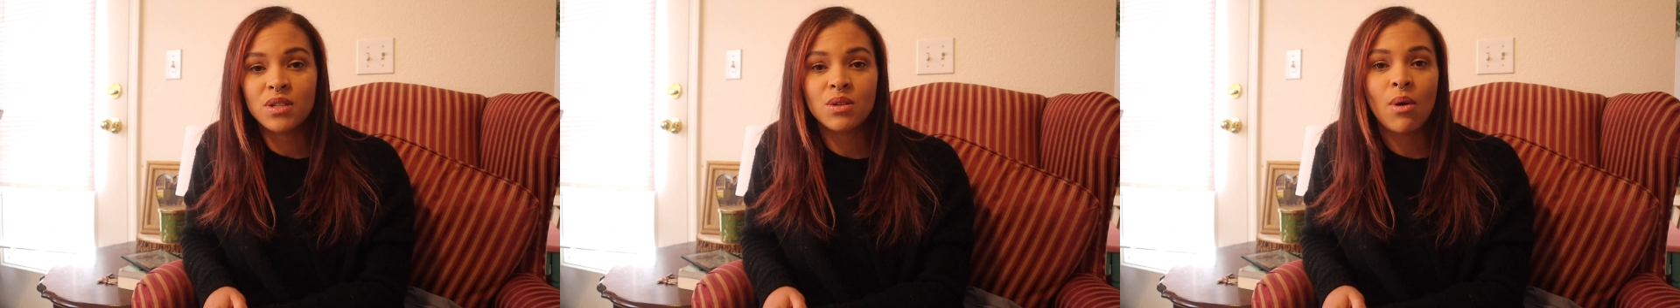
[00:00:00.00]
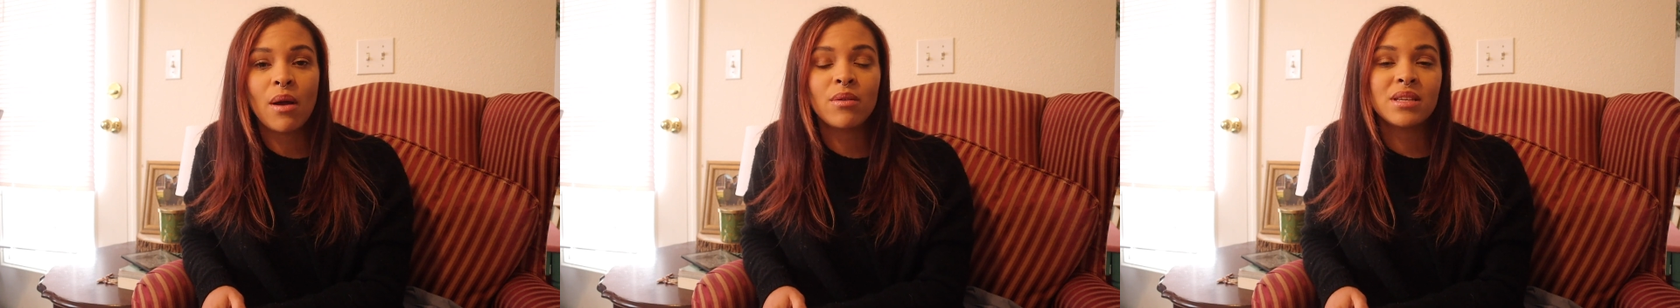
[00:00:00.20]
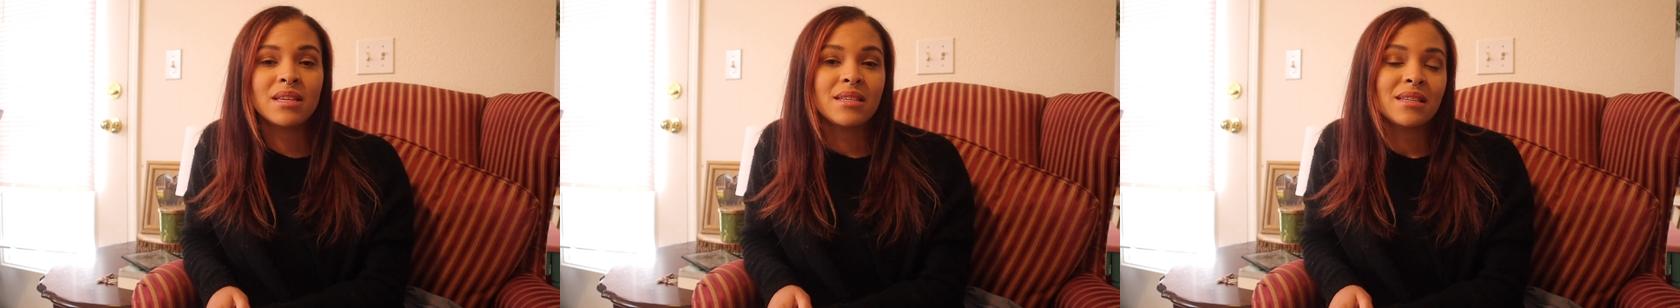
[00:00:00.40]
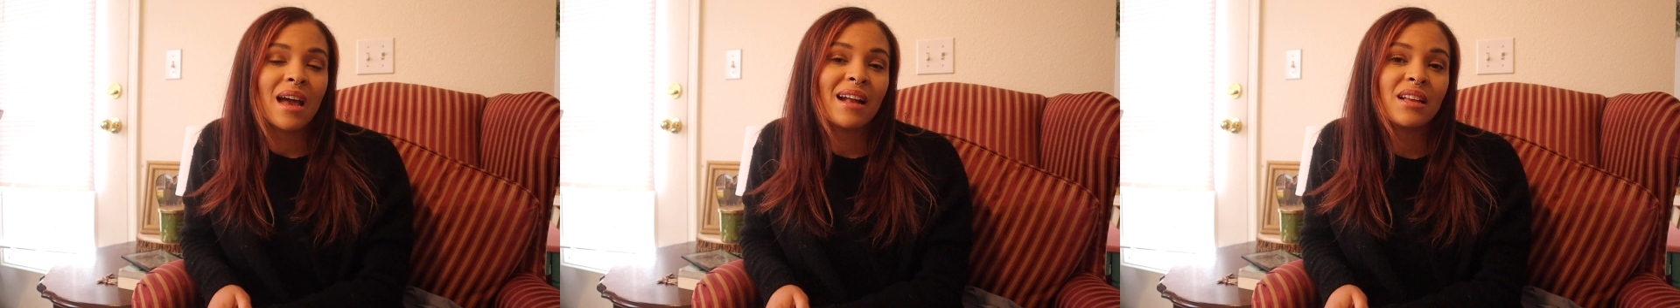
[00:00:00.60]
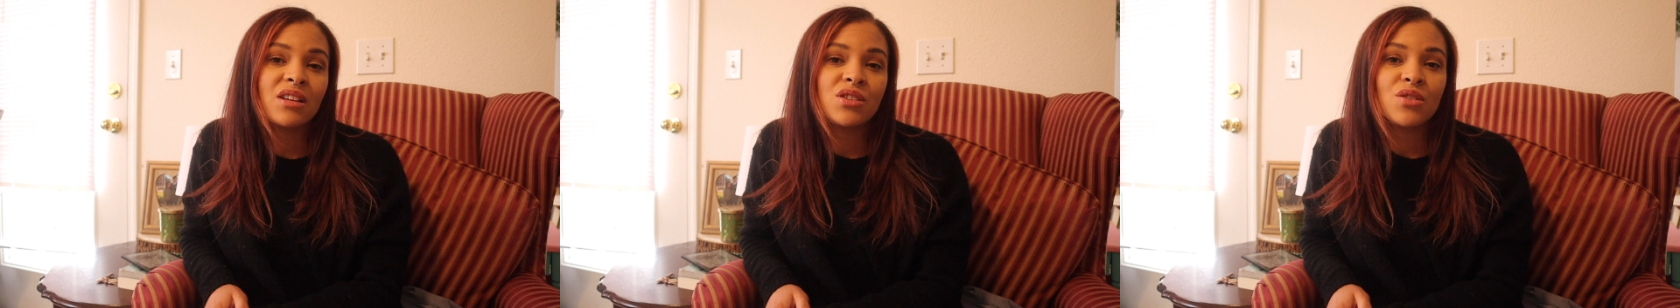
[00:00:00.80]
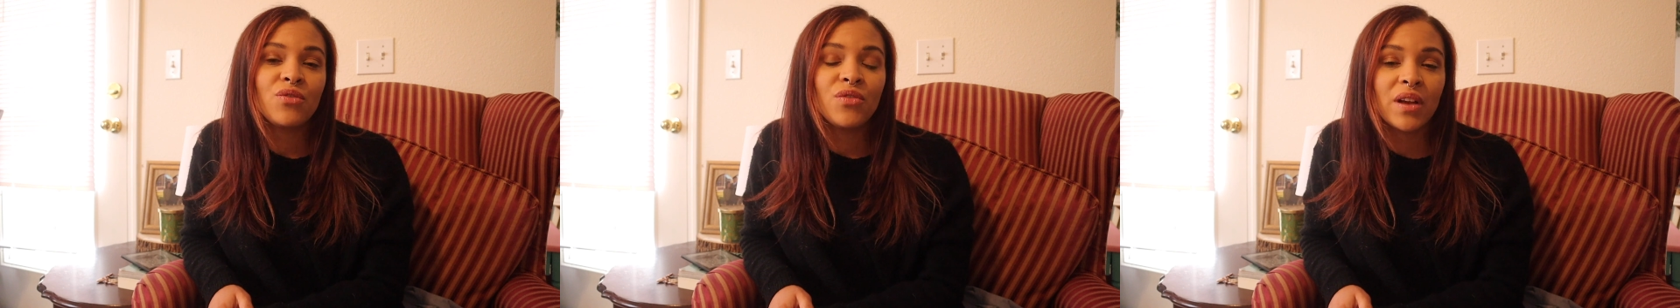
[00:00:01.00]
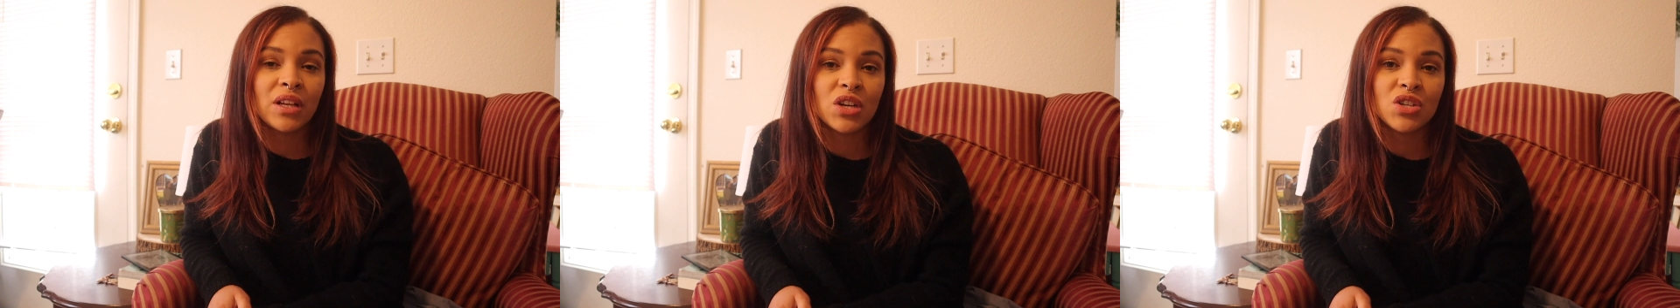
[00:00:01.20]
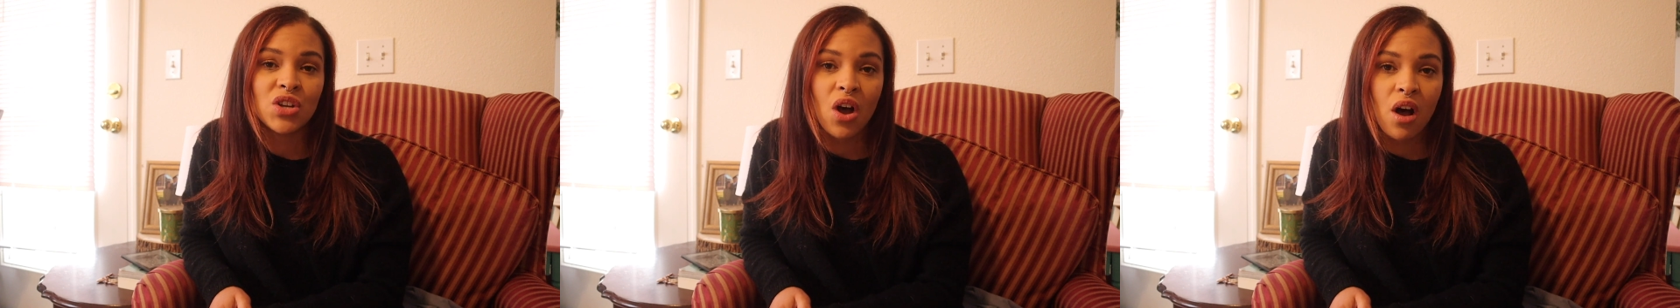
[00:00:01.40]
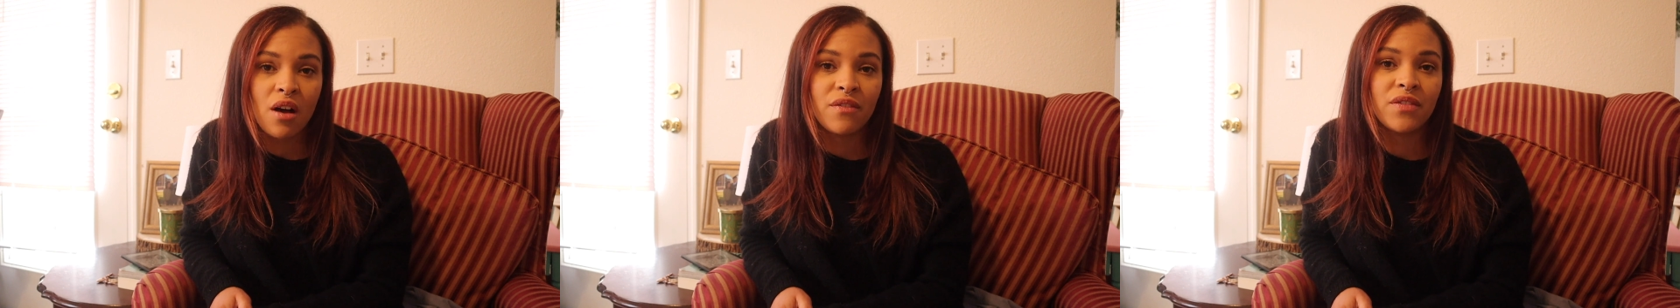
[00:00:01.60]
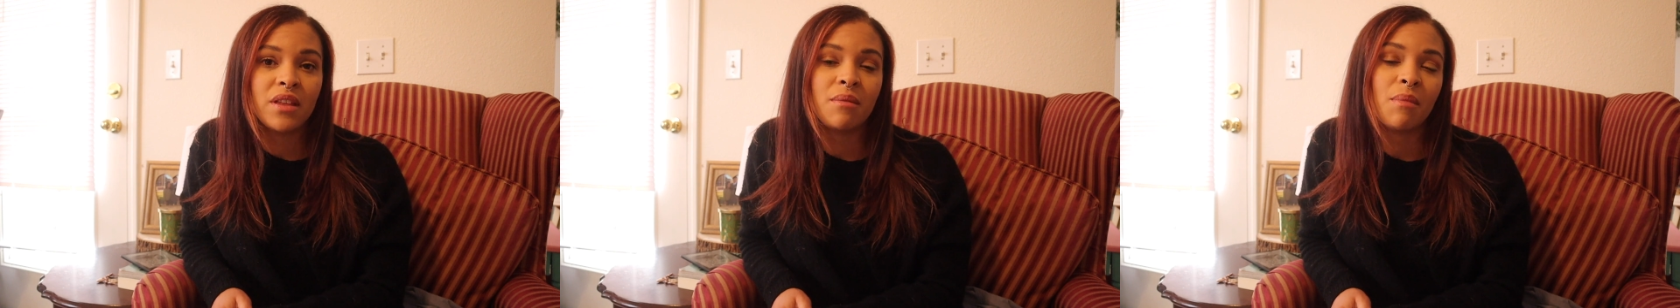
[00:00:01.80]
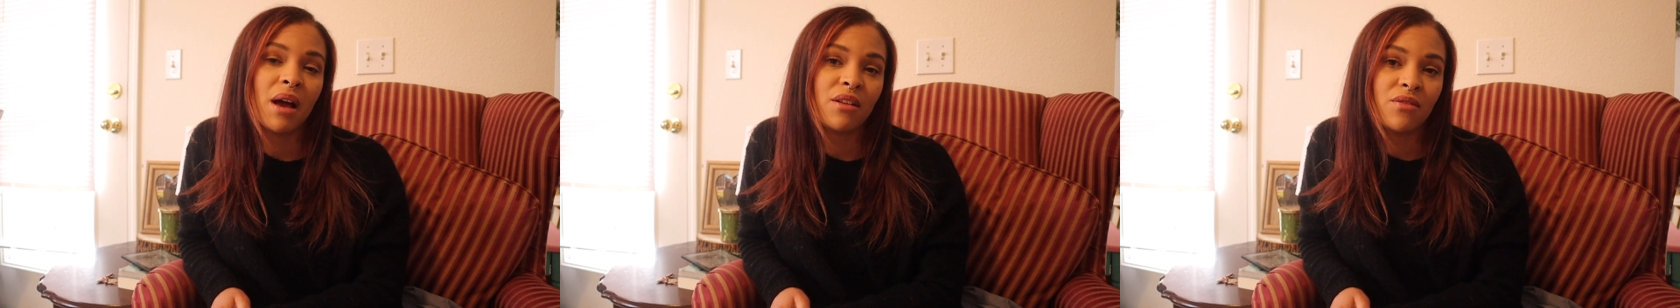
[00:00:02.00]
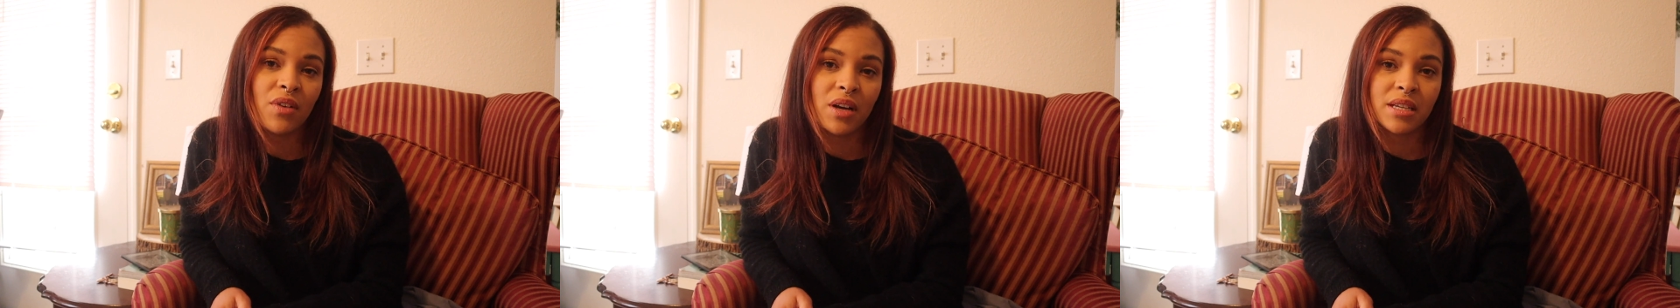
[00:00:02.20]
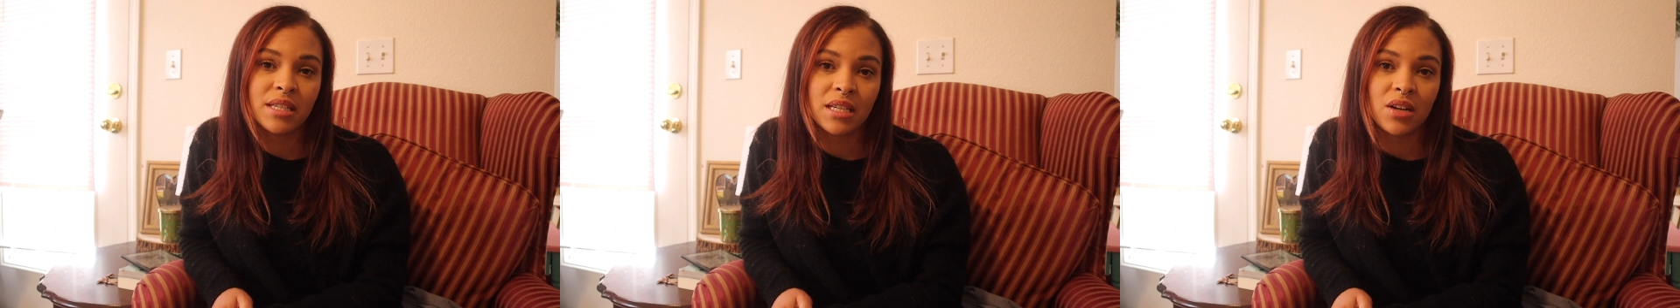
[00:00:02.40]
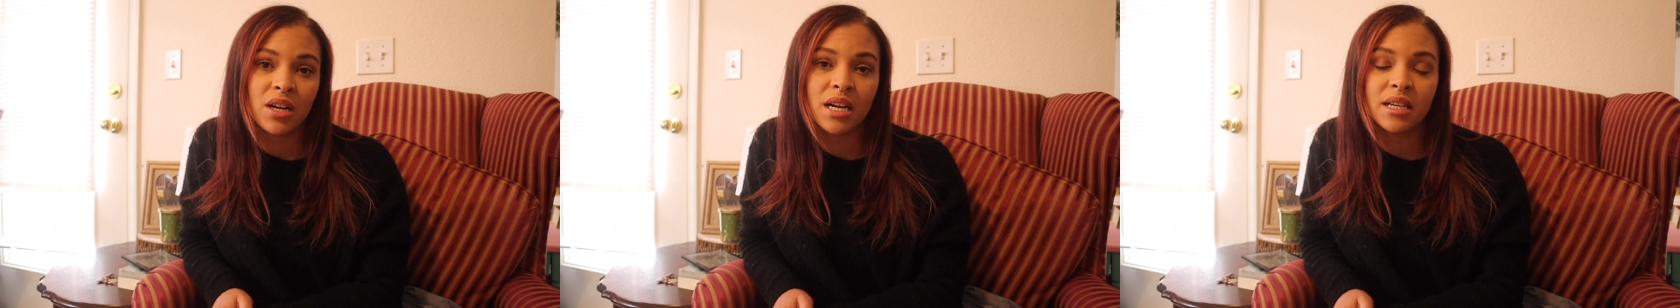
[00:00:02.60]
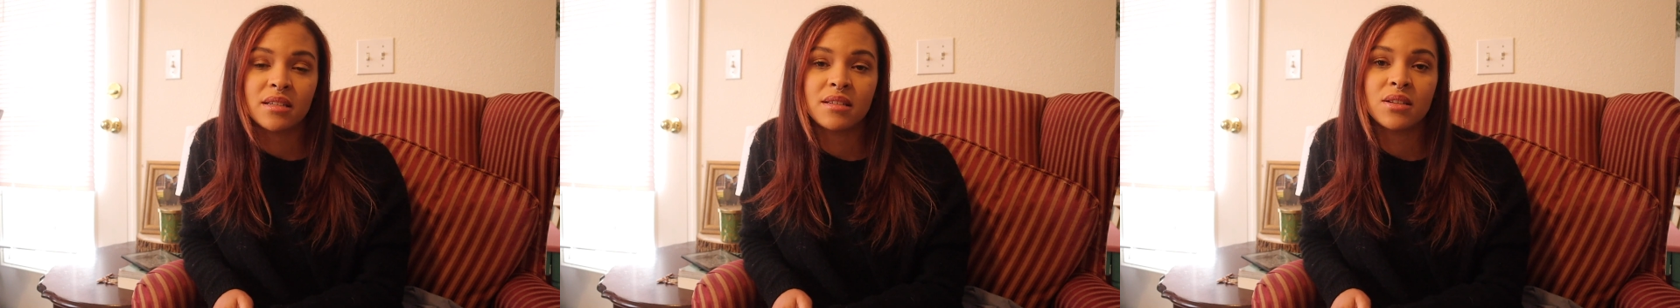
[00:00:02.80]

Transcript: So I decided to finish off the Mindfuck series.